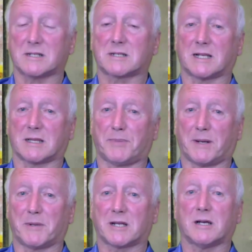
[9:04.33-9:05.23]
is that the
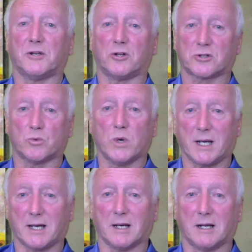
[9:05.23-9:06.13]
public are not
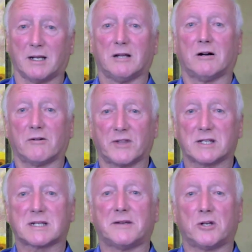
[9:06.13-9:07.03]
aware of
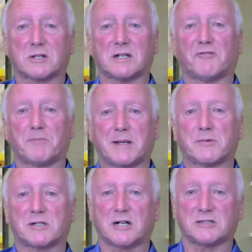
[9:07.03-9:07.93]
this, and not enough
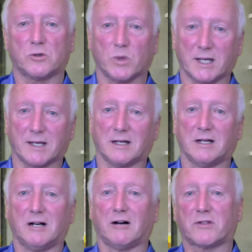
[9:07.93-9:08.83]
people are aware
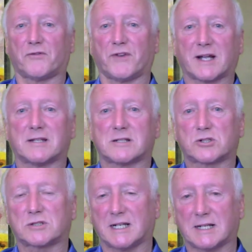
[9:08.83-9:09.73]
of the fact
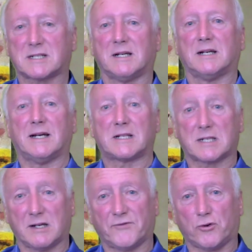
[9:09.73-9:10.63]
that it's
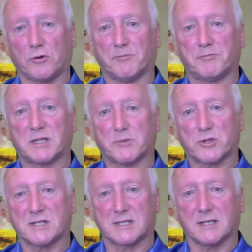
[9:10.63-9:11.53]
informed, but the
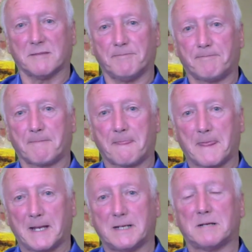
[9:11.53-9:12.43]
bookies did.
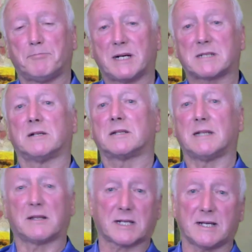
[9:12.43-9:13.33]
But the
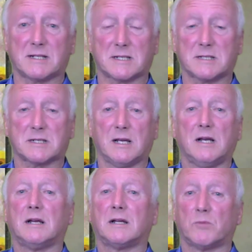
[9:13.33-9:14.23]
other cases
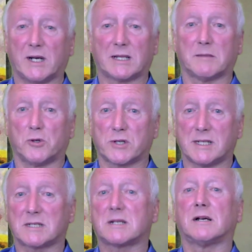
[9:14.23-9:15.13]
where the
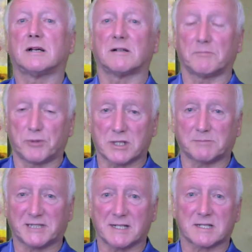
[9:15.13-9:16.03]
bookies put the
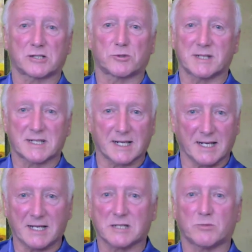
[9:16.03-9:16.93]
price at, should we say,
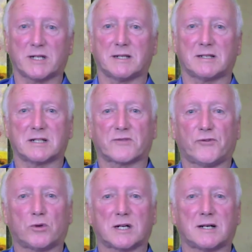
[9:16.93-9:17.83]
8 to 1, and it's
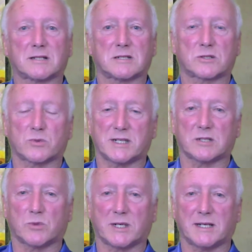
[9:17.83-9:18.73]
forecast at 20
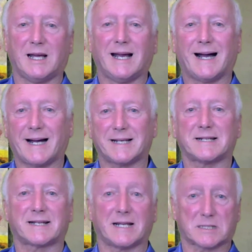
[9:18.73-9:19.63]
to 1, and
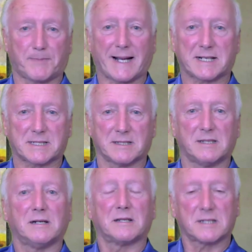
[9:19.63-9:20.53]
it gets backed.
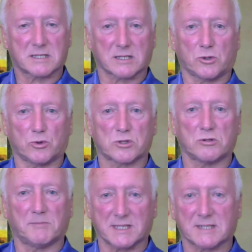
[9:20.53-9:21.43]
This is a horse
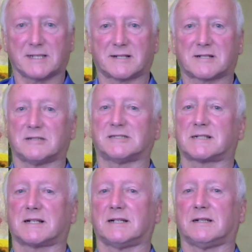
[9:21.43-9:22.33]
you must take
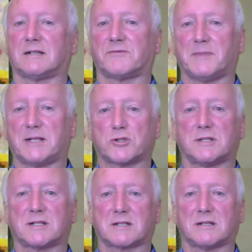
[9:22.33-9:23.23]
seriously, and I've
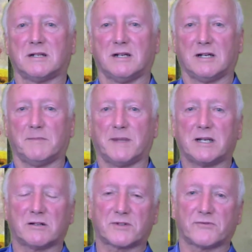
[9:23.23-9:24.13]
mentioned this in
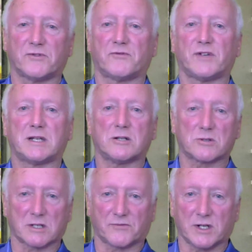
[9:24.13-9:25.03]
many of different
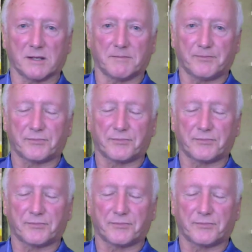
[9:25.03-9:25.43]
videos I've done.